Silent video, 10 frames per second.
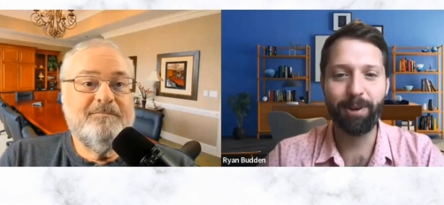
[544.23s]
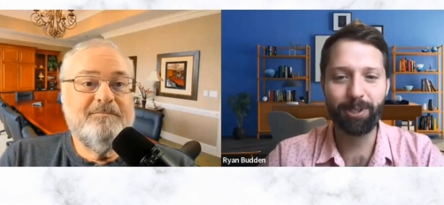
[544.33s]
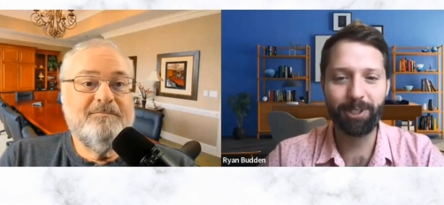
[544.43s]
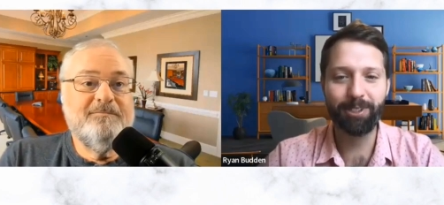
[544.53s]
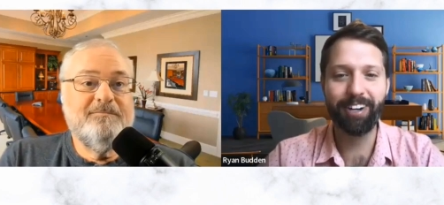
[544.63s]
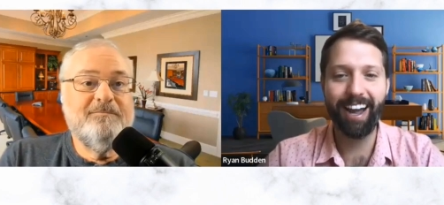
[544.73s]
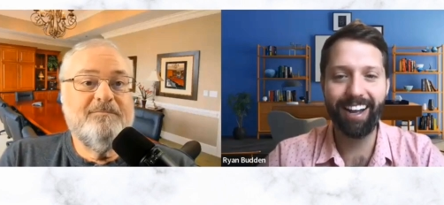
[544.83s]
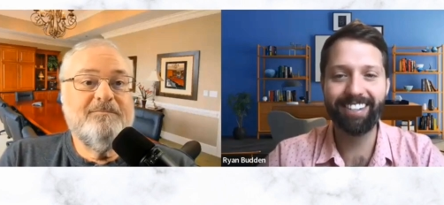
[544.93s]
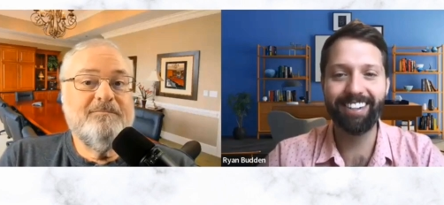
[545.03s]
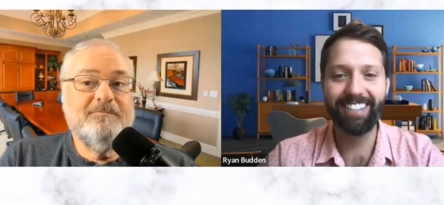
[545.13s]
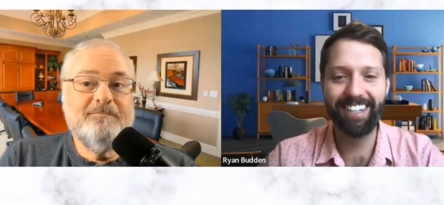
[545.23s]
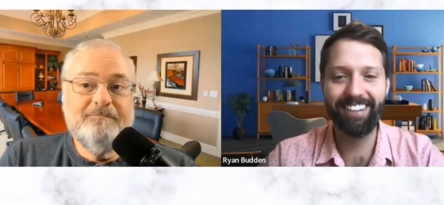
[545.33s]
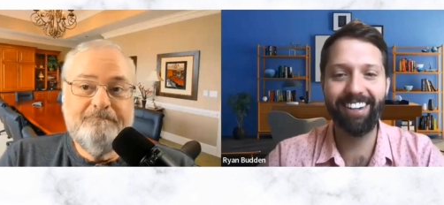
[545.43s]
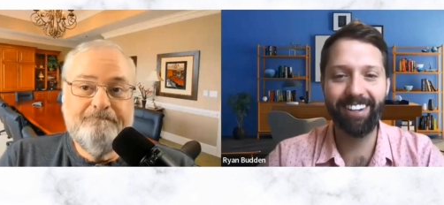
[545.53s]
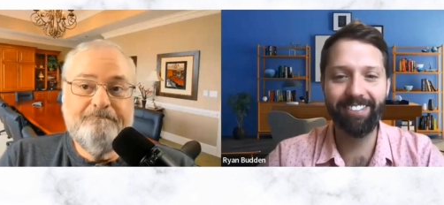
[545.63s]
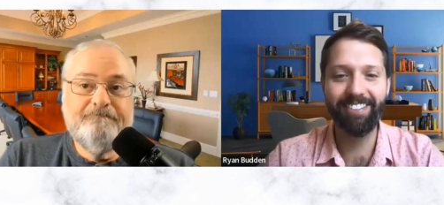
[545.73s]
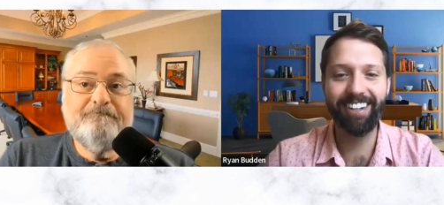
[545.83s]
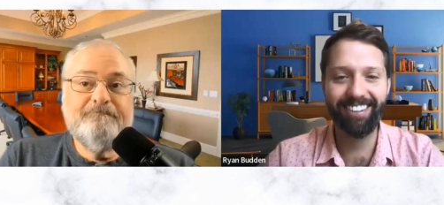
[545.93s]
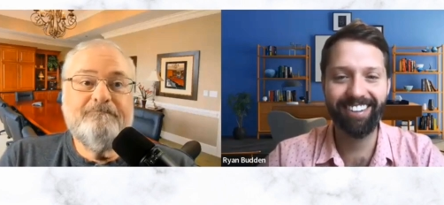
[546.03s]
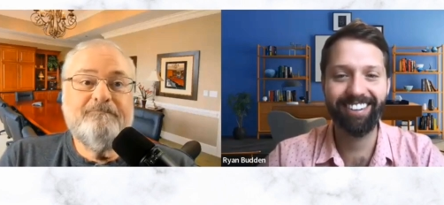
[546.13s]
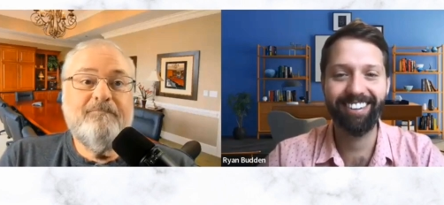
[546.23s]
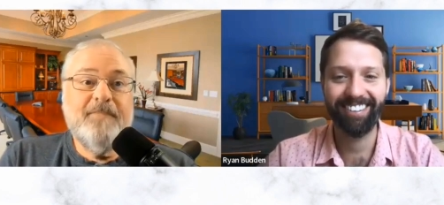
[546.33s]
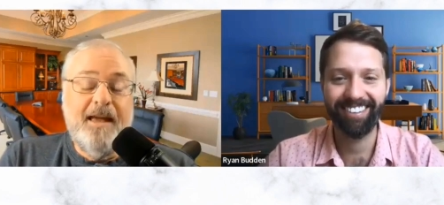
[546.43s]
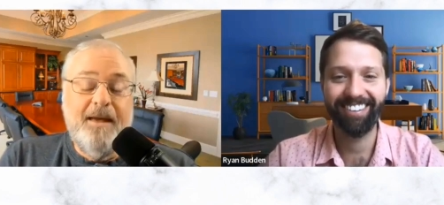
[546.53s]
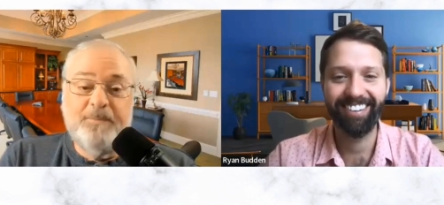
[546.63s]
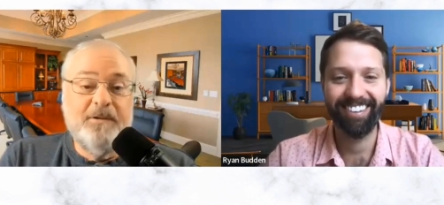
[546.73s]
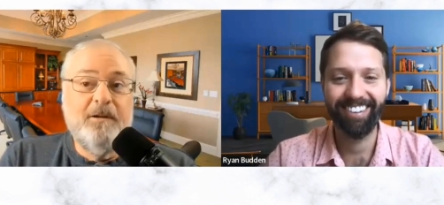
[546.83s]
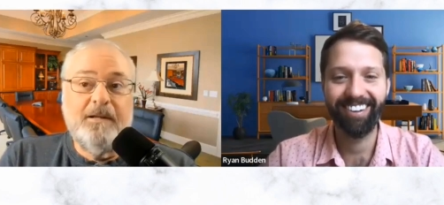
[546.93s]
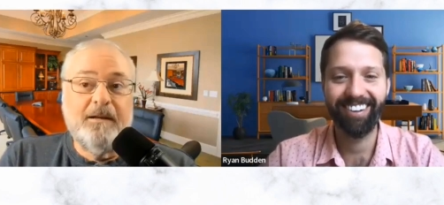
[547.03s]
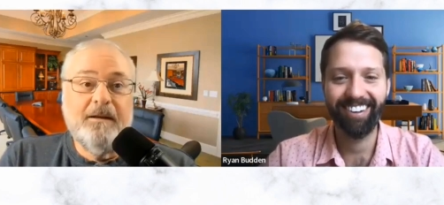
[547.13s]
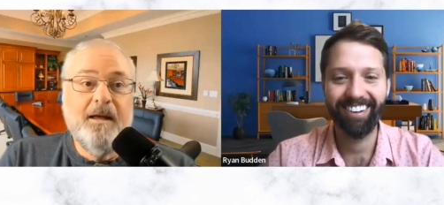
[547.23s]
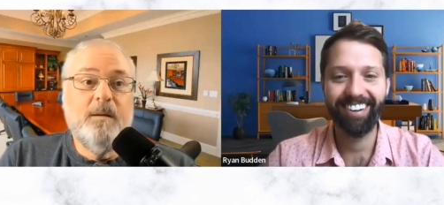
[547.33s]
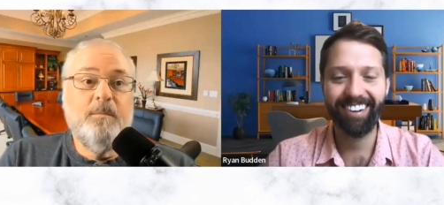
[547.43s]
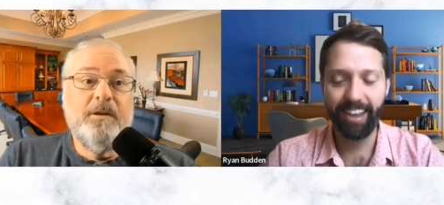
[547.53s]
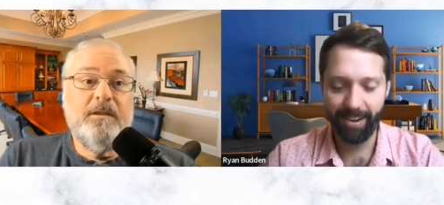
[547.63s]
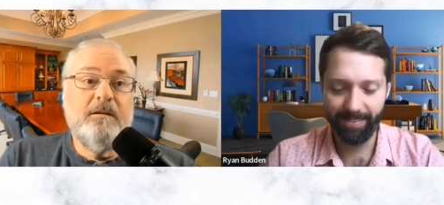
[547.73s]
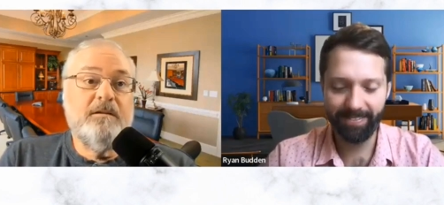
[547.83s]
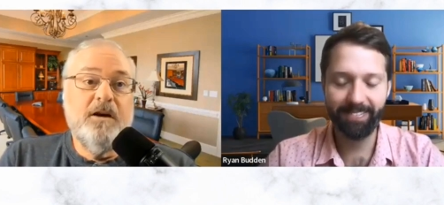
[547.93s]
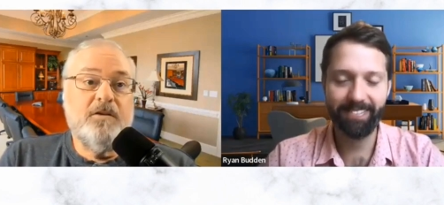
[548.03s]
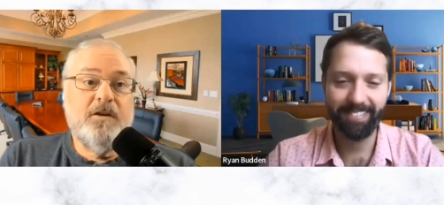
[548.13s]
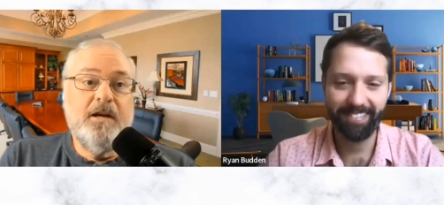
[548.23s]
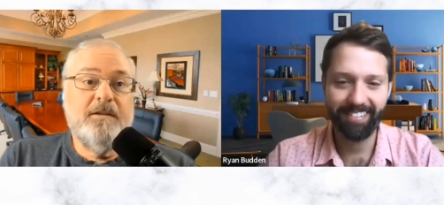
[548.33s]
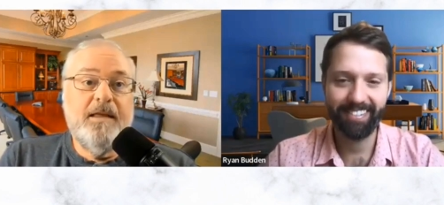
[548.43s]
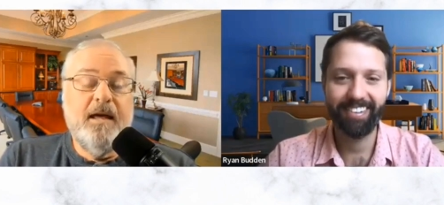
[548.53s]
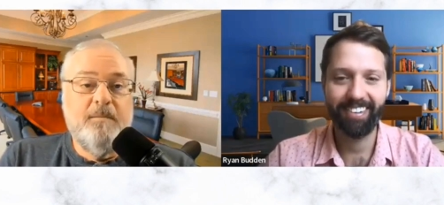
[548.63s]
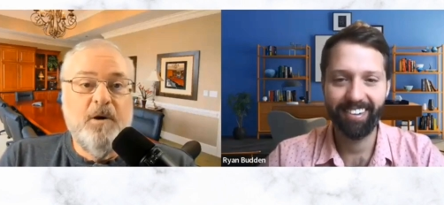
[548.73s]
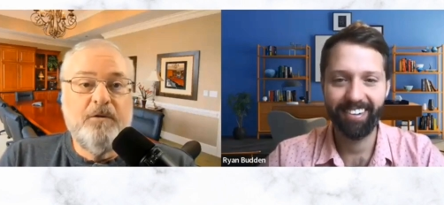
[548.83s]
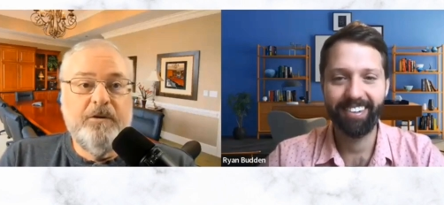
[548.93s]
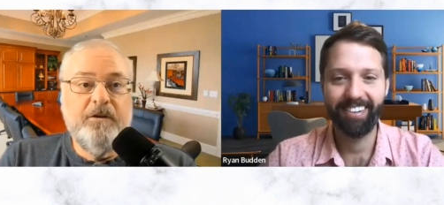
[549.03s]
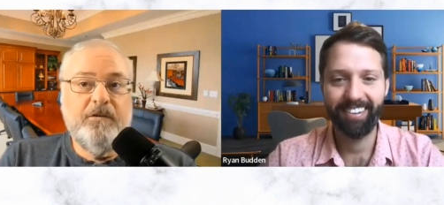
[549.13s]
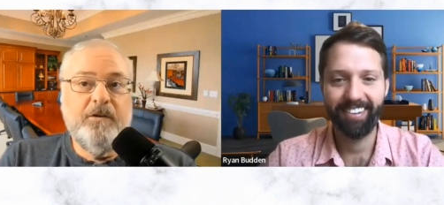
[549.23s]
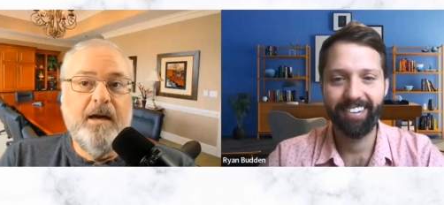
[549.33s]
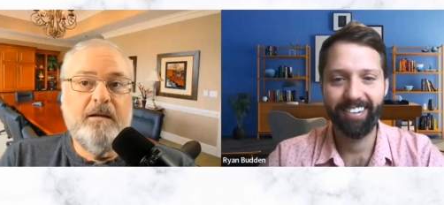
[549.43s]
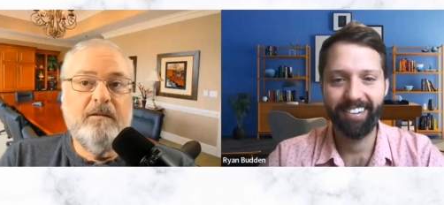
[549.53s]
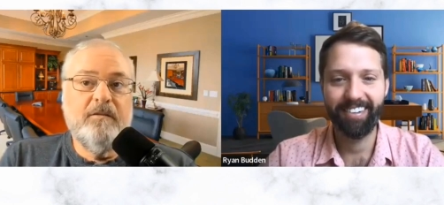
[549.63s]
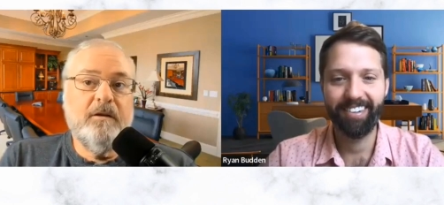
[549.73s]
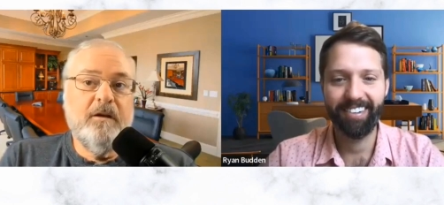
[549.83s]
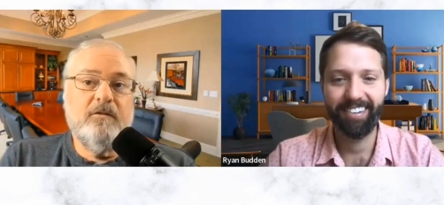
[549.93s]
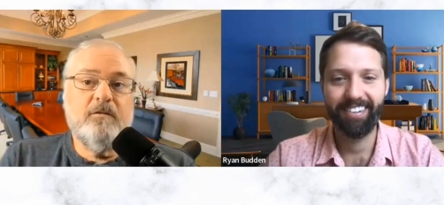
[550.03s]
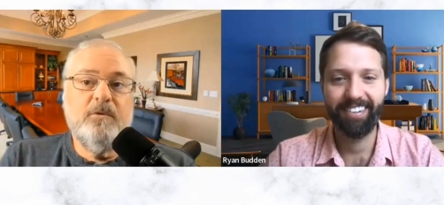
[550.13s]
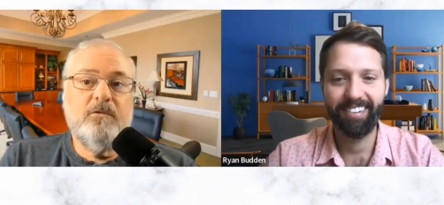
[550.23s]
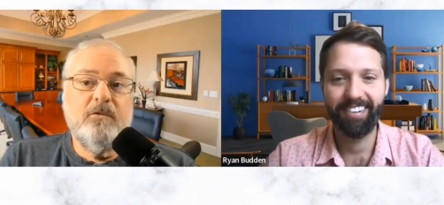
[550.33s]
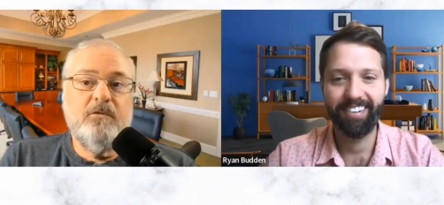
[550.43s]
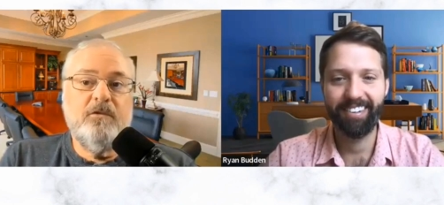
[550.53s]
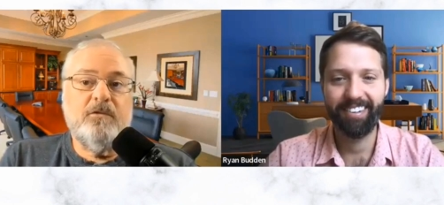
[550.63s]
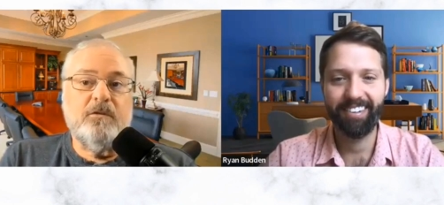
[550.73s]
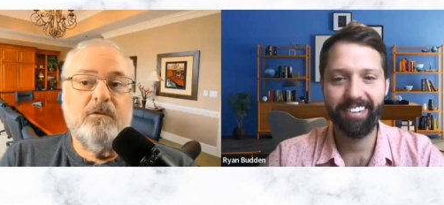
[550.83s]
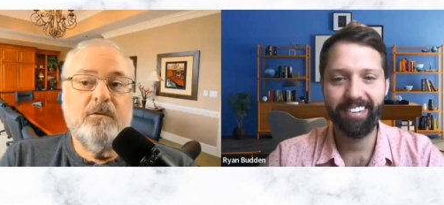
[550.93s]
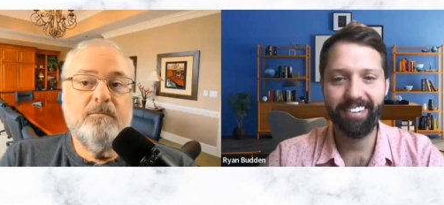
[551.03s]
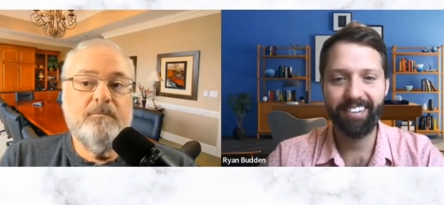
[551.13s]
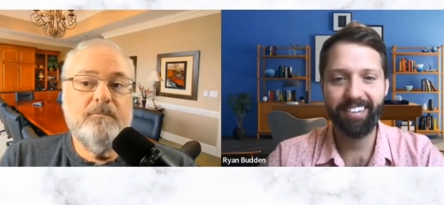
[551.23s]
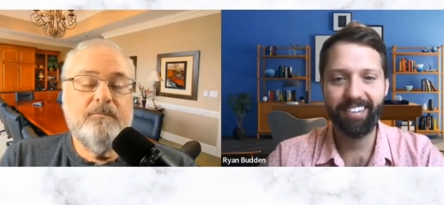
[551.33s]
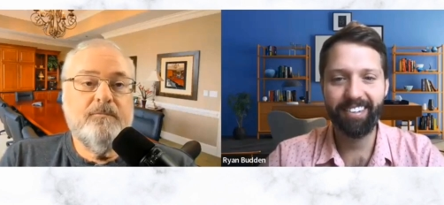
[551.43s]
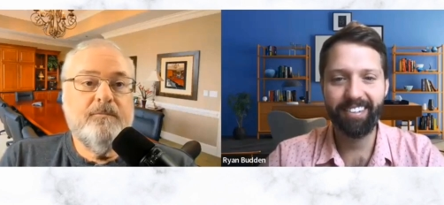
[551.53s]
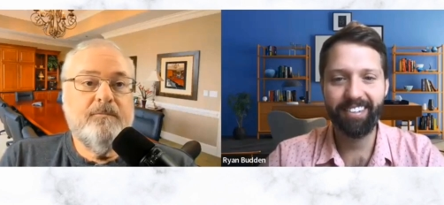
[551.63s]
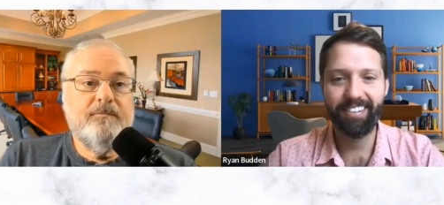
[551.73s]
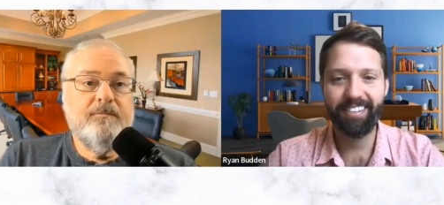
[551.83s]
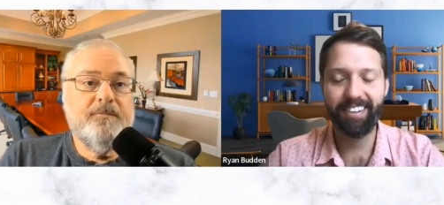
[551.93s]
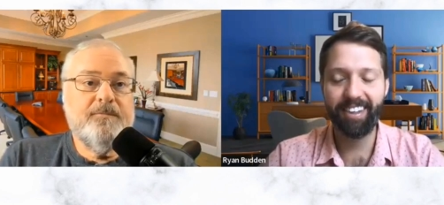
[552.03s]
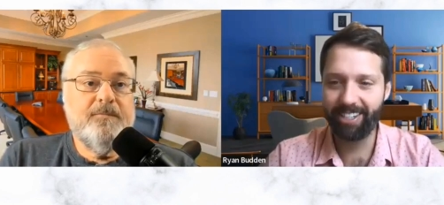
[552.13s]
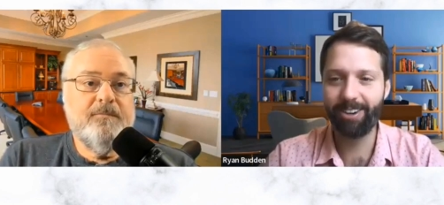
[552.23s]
Speaker 1: emotional ads on TV, you mean?
Speaker 2: Absolutely. But they're touching into that emotional side of the customer's decisions.
Speaker 1: They